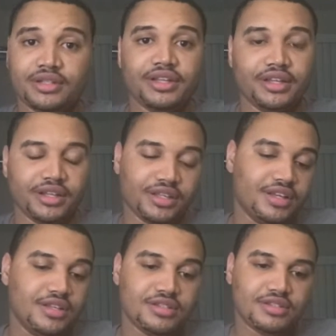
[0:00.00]
It
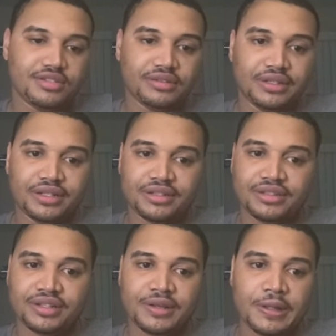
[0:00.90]
is.
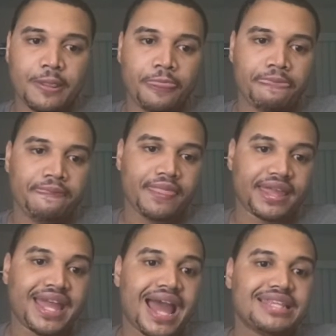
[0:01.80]
The
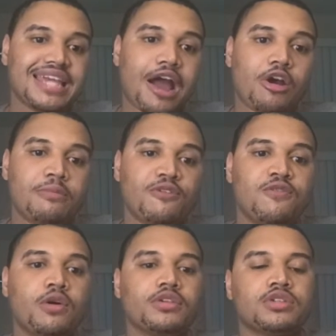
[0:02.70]
cat tower before
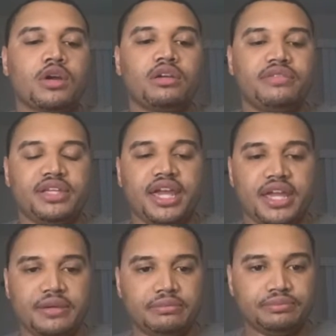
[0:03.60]
the start of the game.
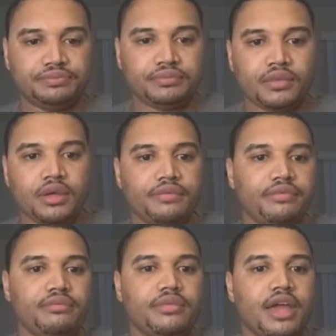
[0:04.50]

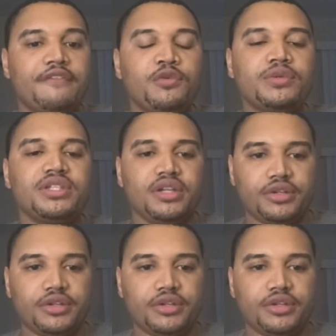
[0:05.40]
Everyone's here.